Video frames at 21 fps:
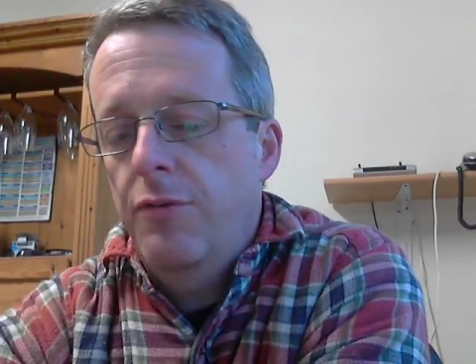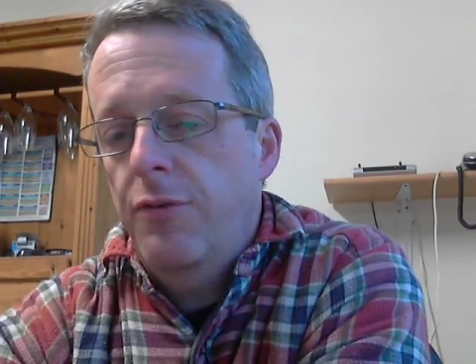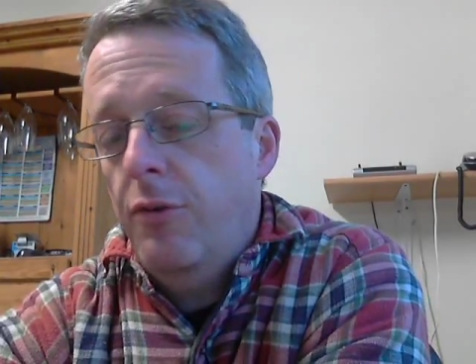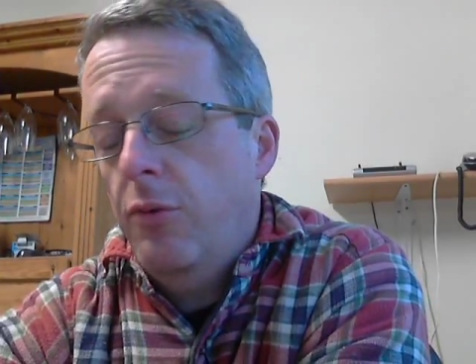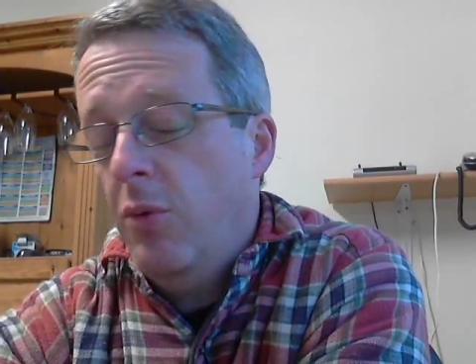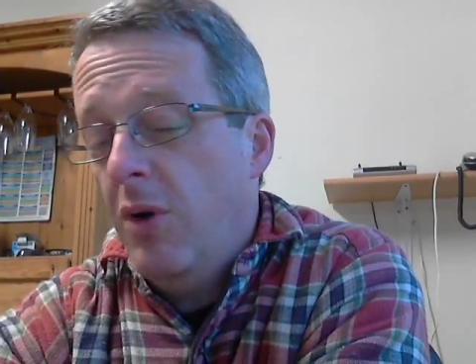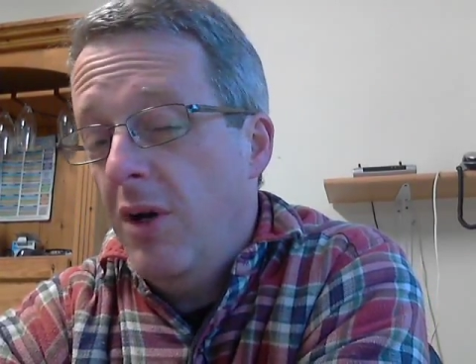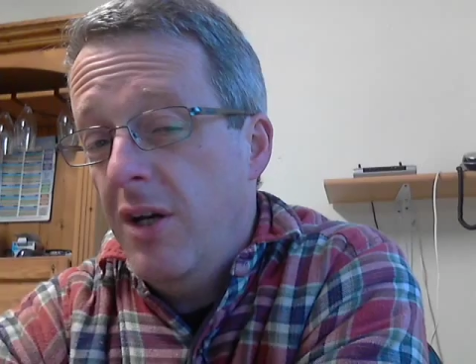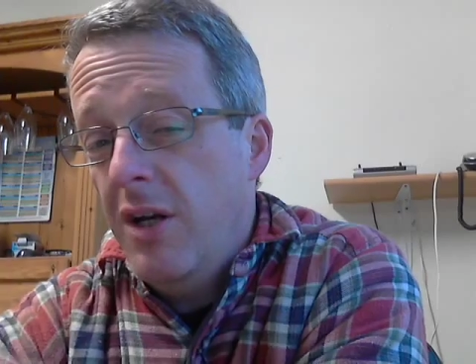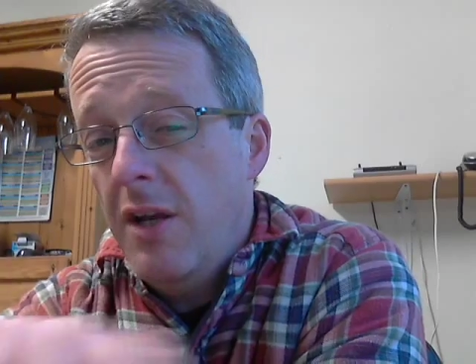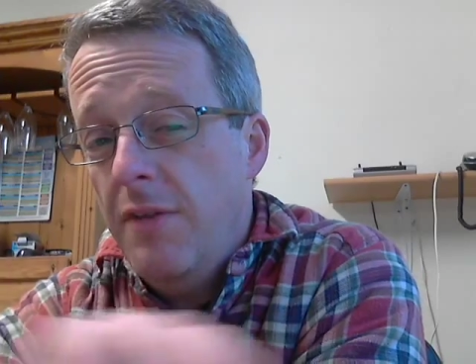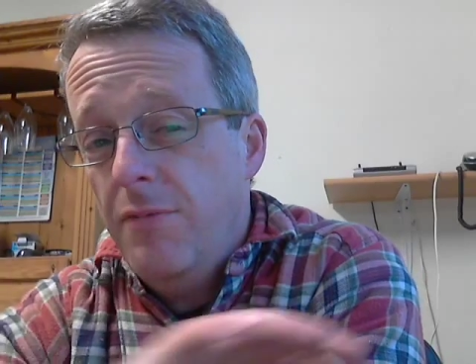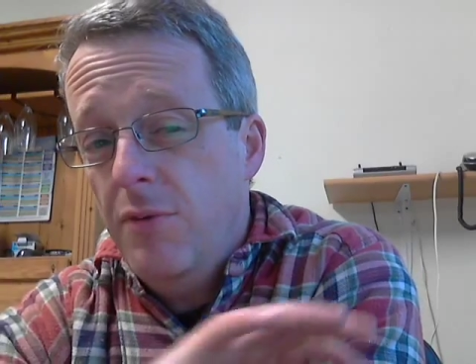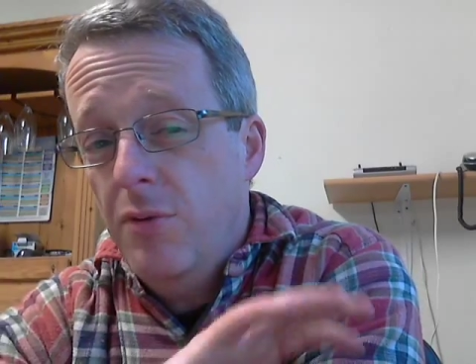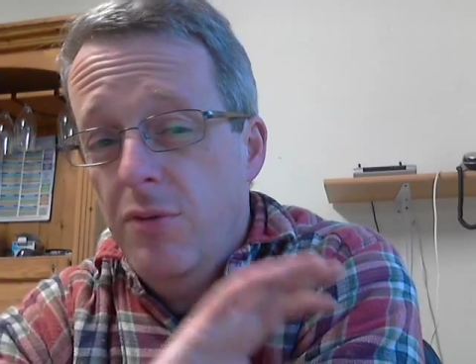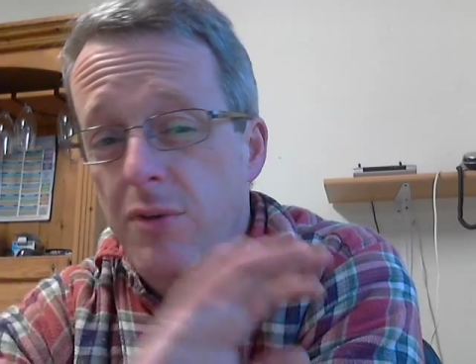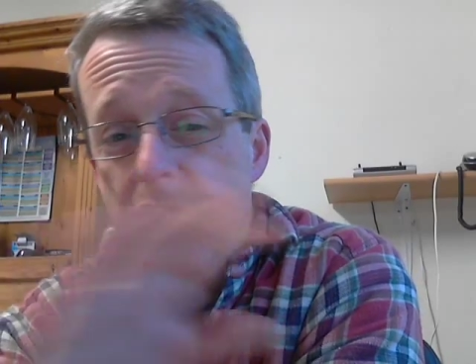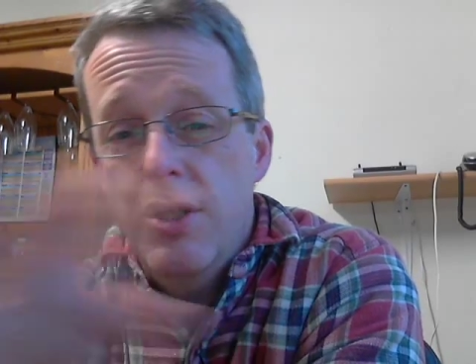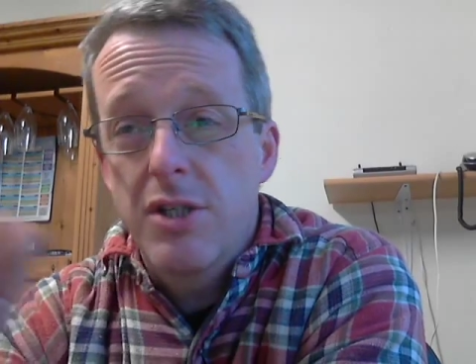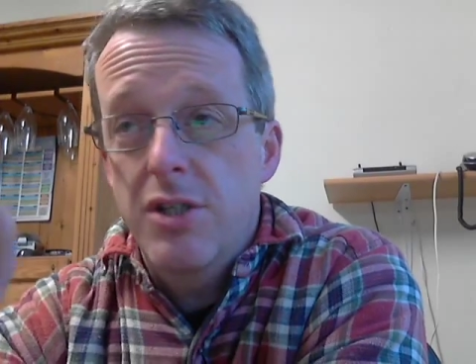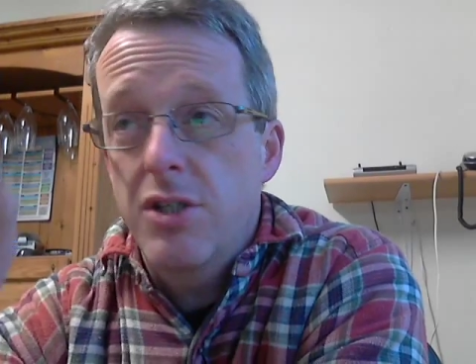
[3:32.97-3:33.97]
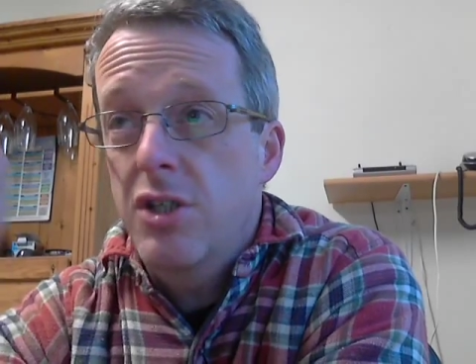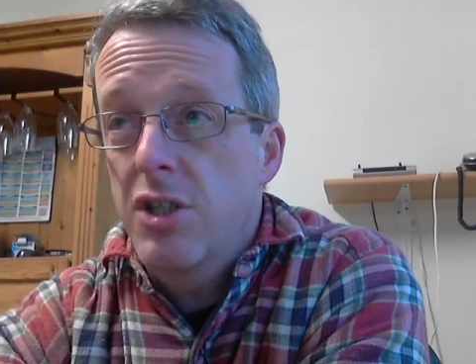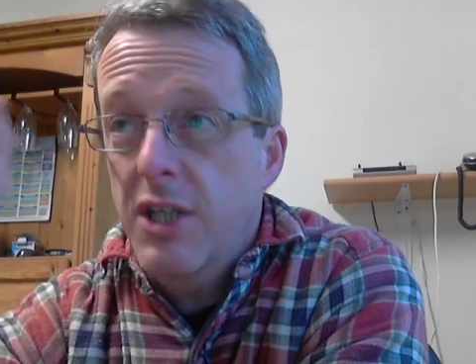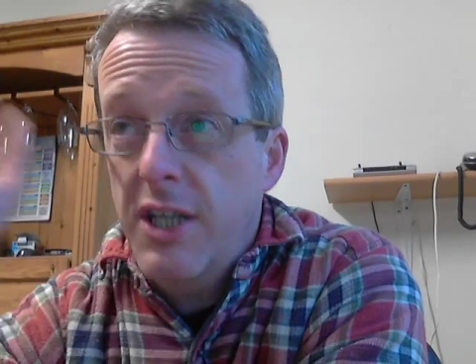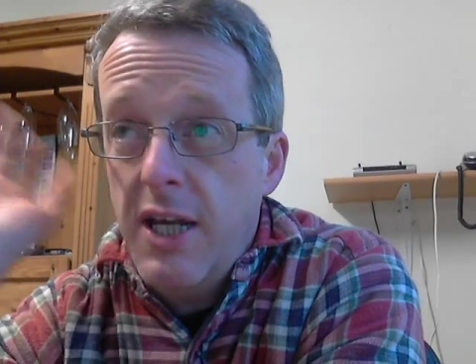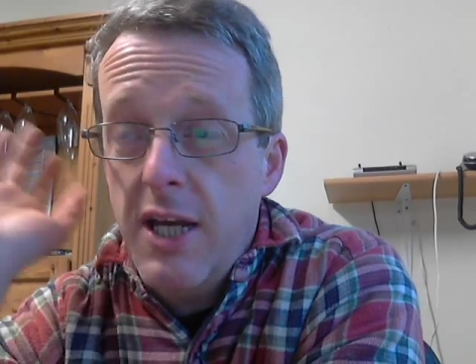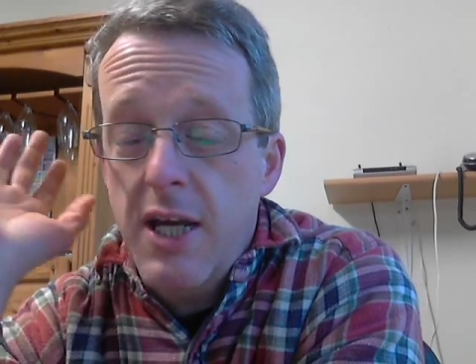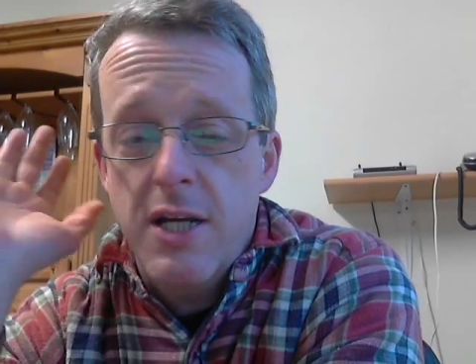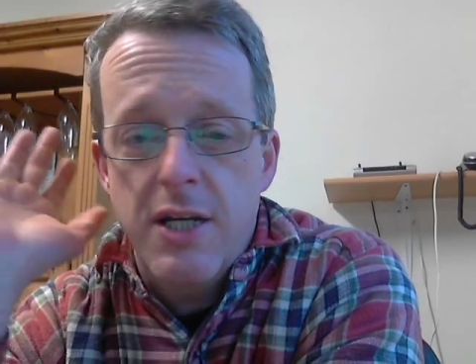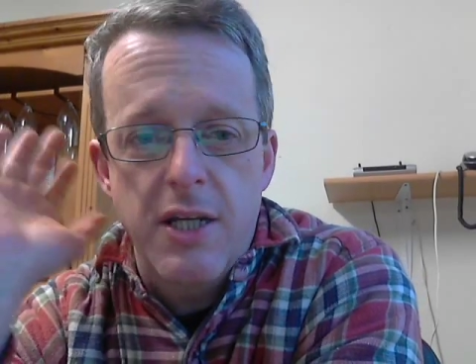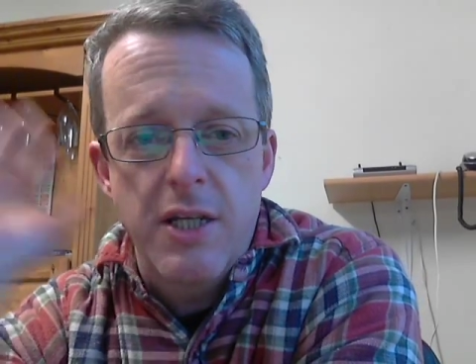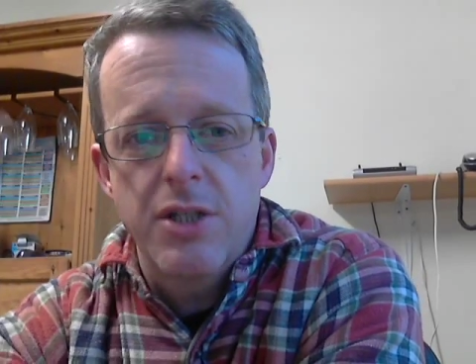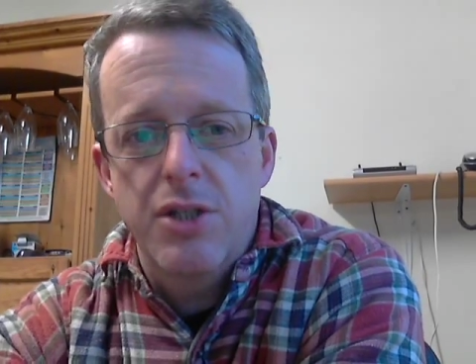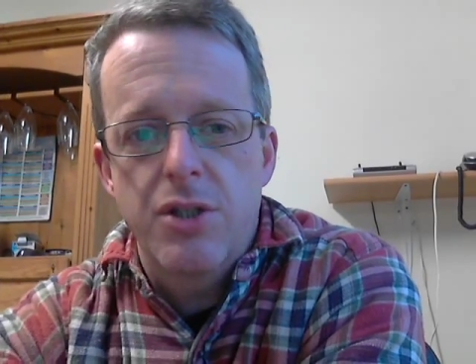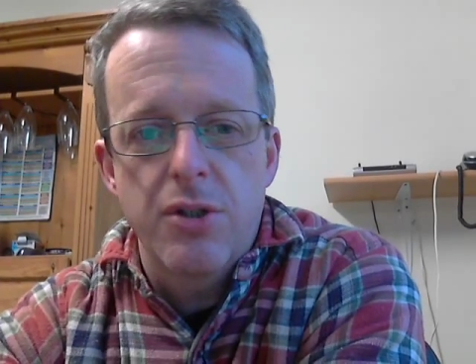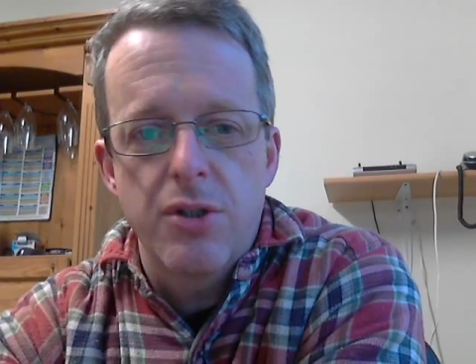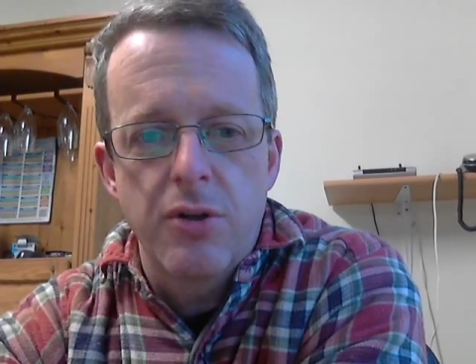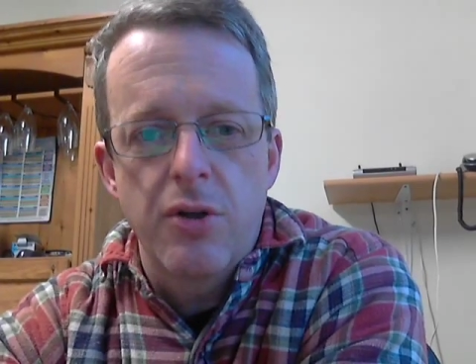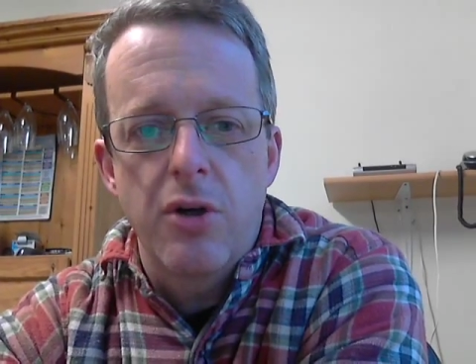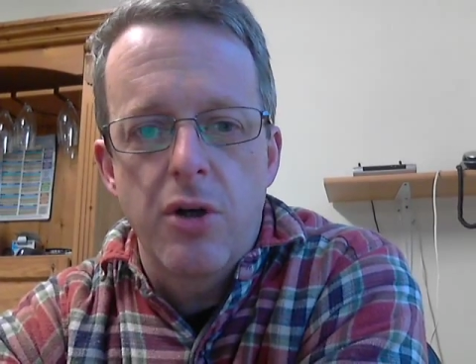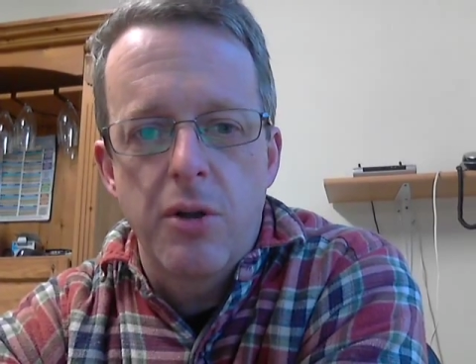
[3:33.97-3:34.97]
for whatever reason you can't hit
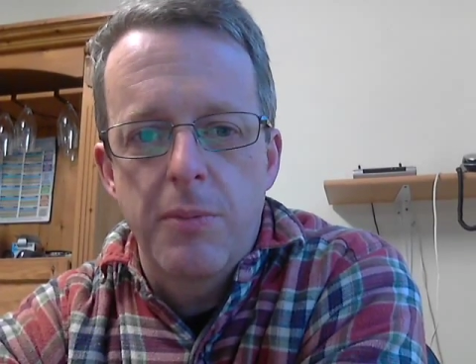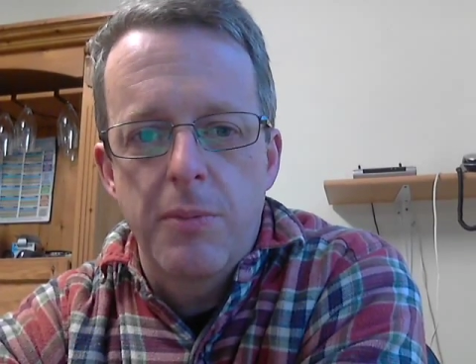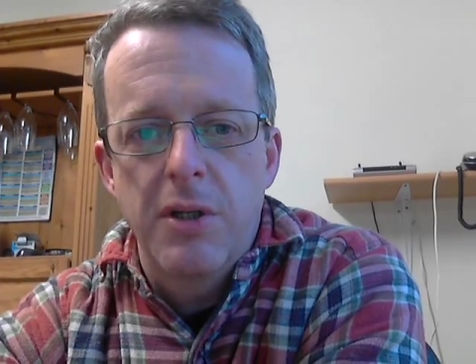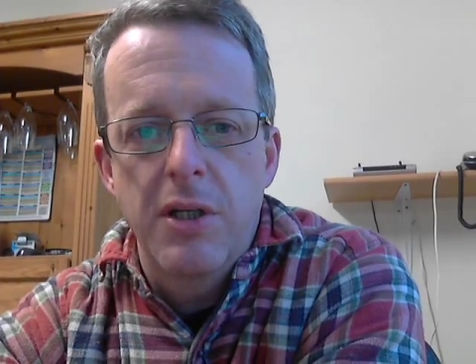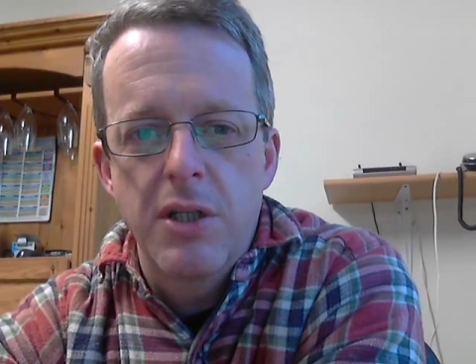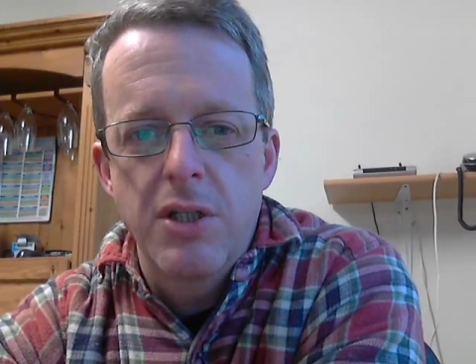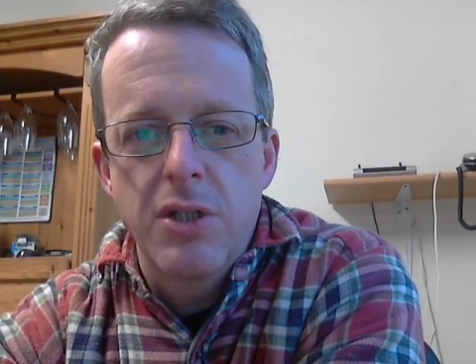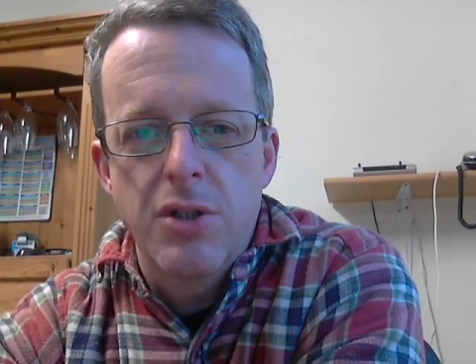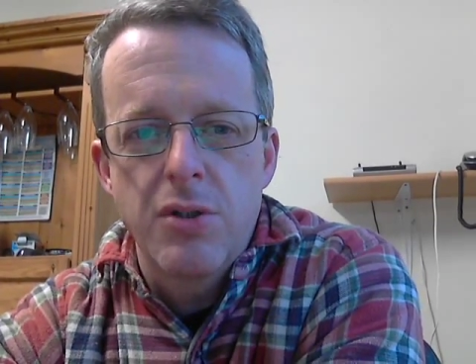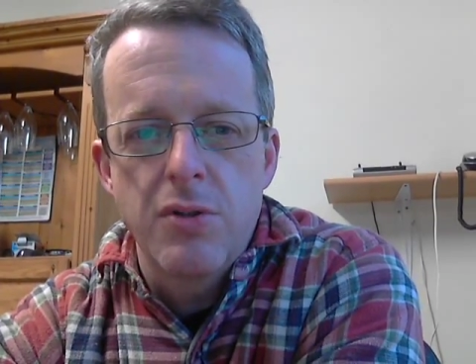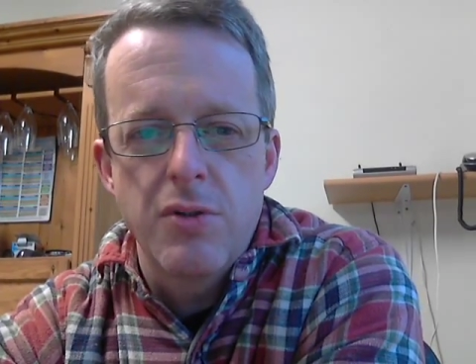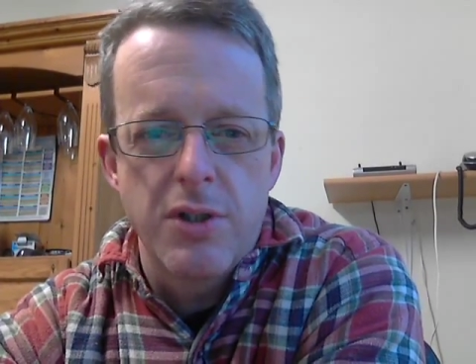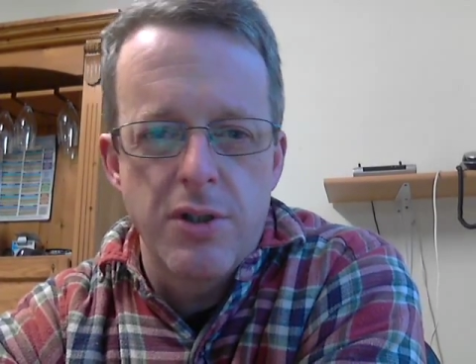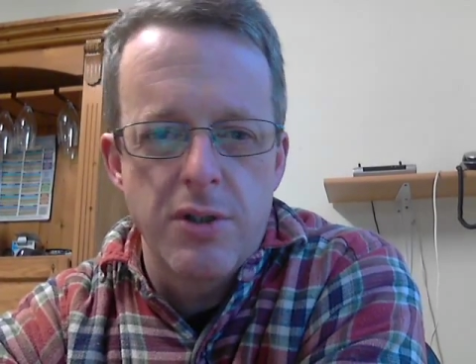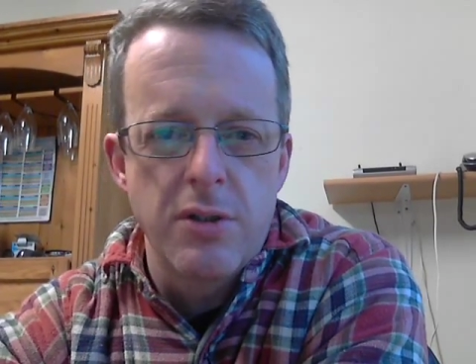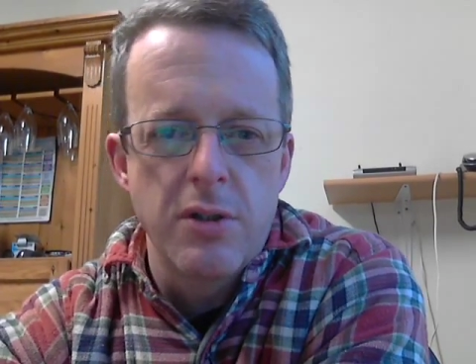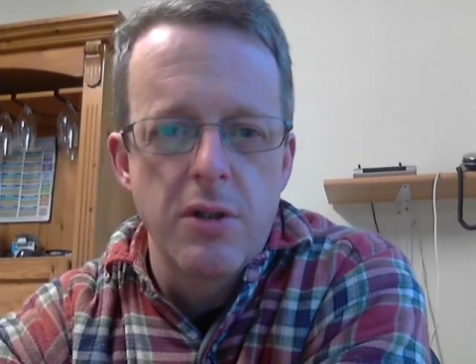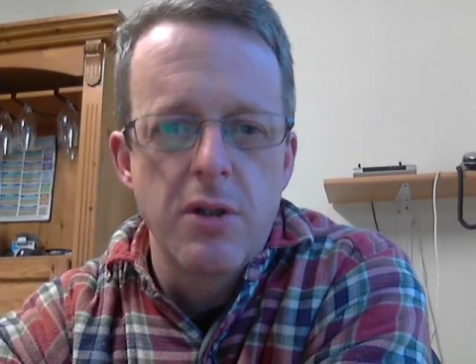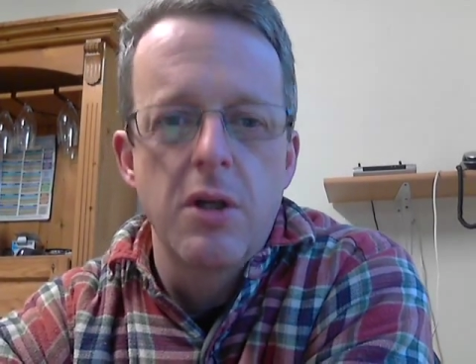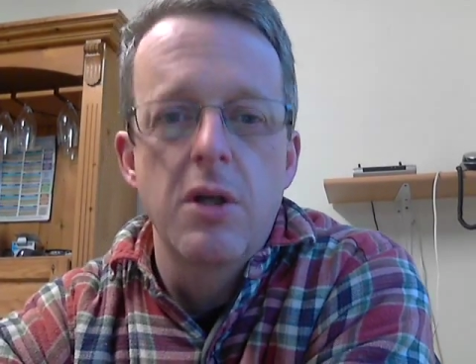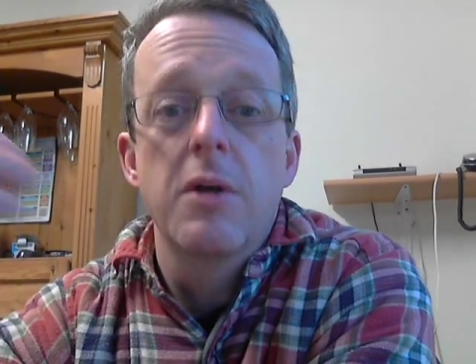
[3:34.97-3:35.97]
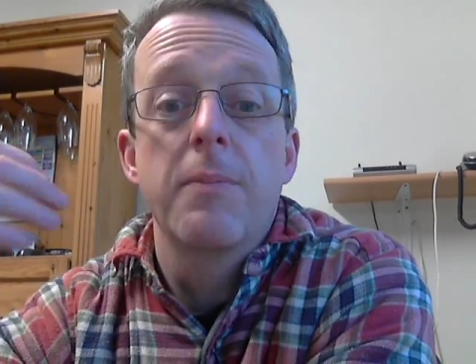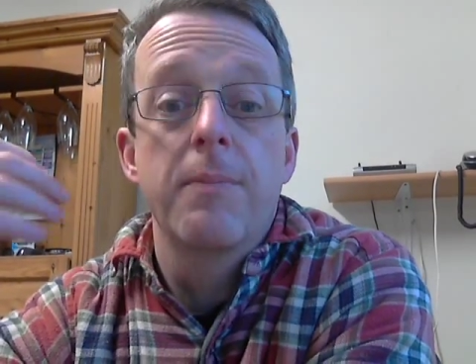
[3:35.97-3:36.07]
your normal e-juice,